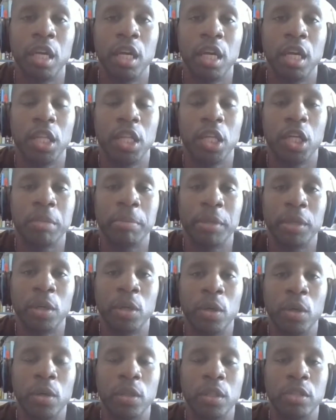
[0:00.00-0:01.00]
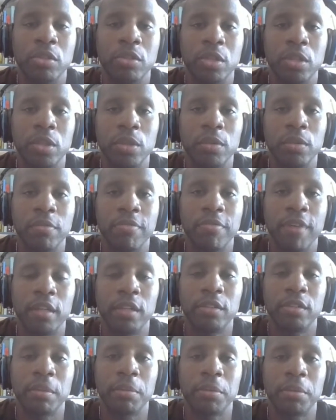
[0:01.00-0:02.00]
the ultimate goal, is to
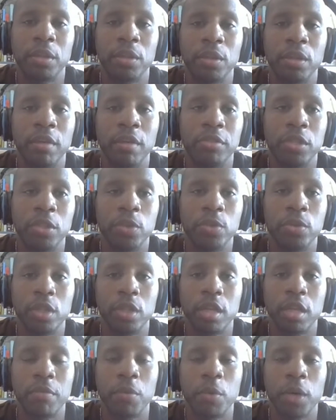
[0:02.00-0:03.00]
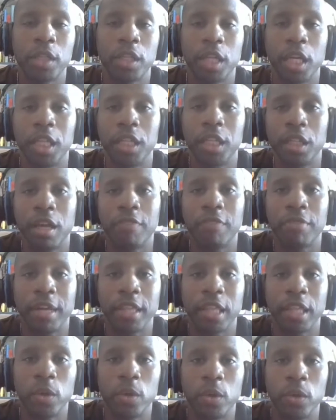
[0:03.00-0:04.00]
find something you love to do so you never work a day in your life, right?
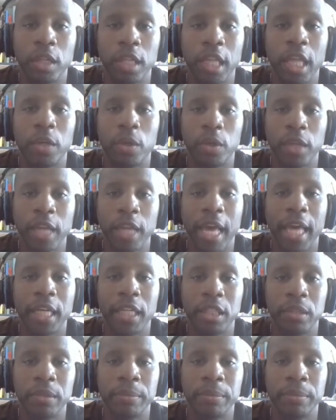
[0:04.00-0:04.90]
That old adage.